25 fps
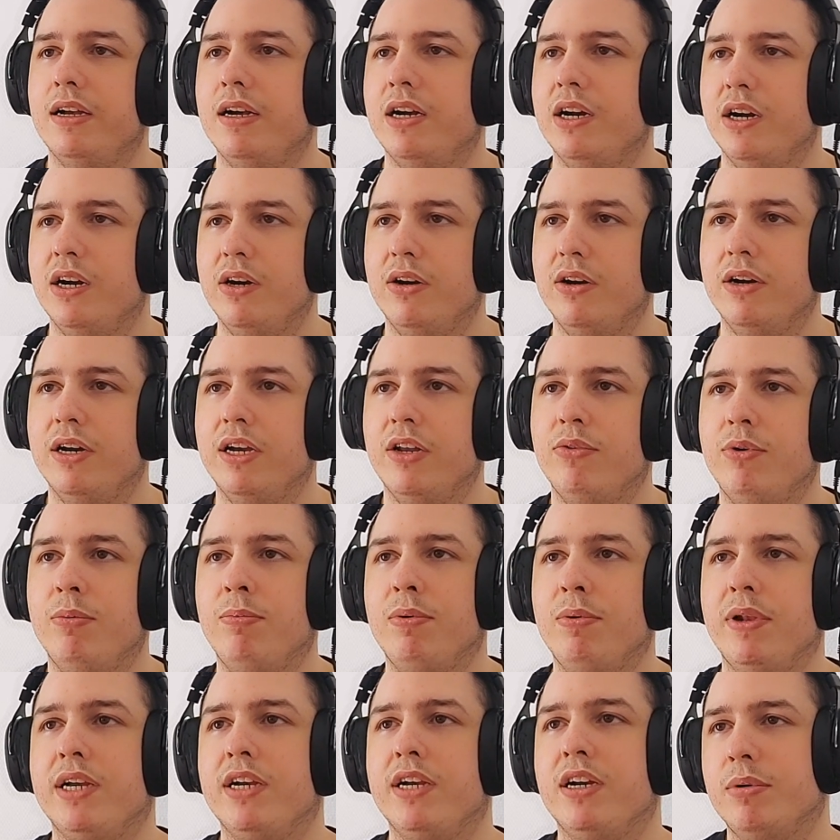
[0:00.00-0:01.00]
And we
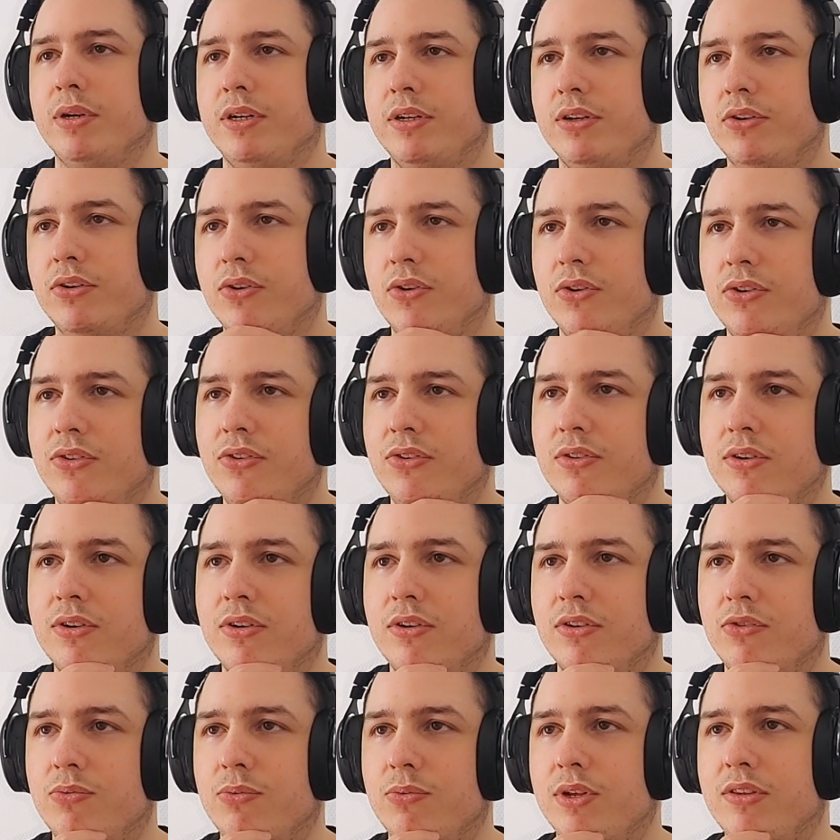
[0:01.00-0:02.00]
play come and goes,
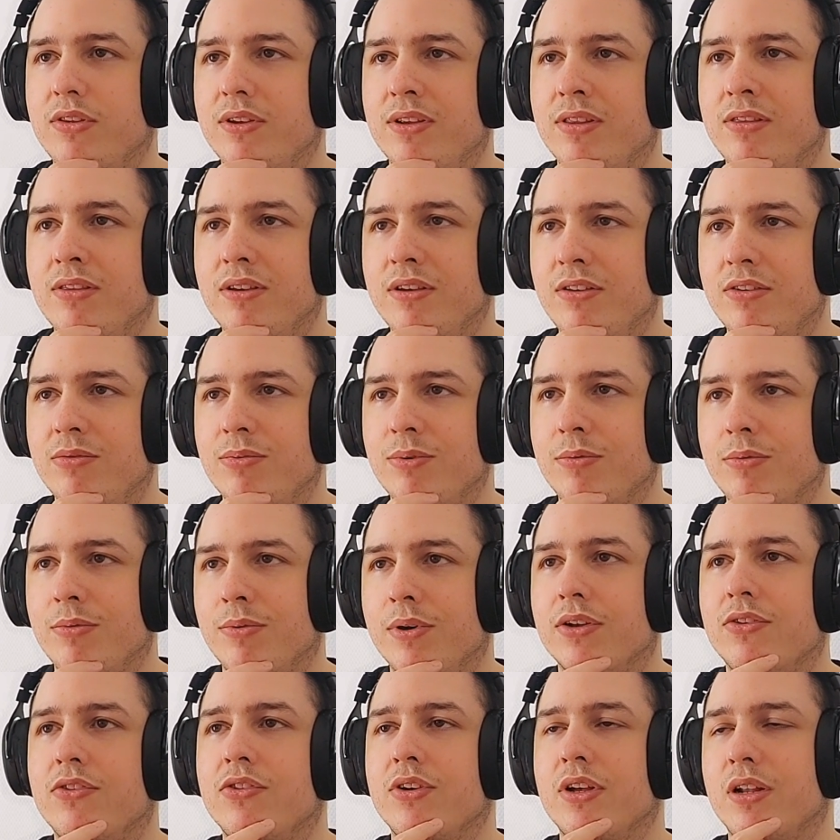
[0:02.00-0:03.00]
because we did this when we
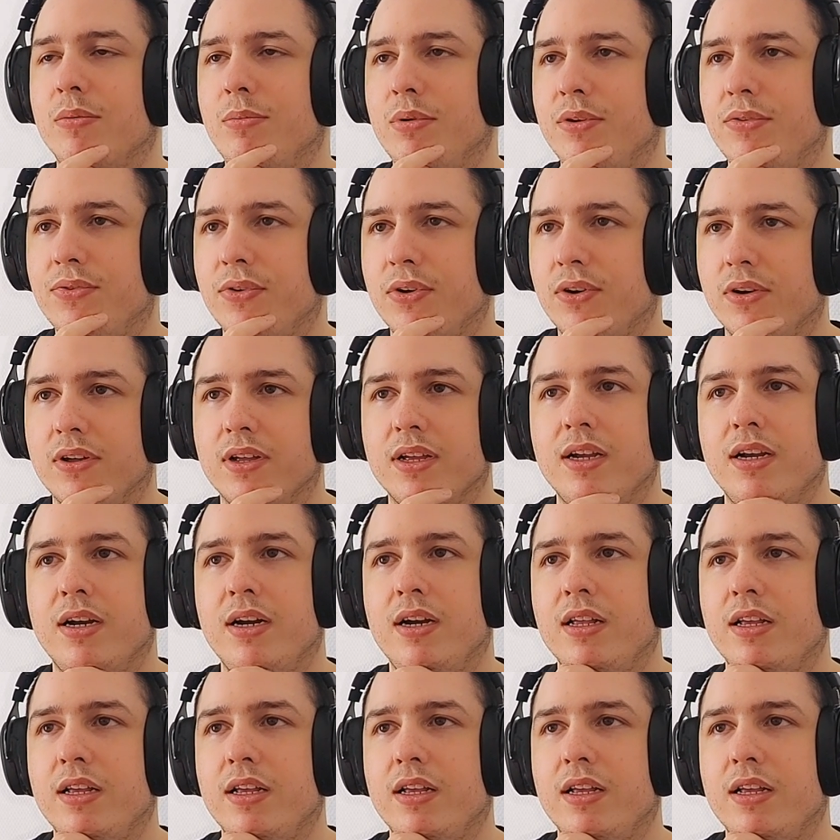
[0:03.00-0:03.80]
were a child before,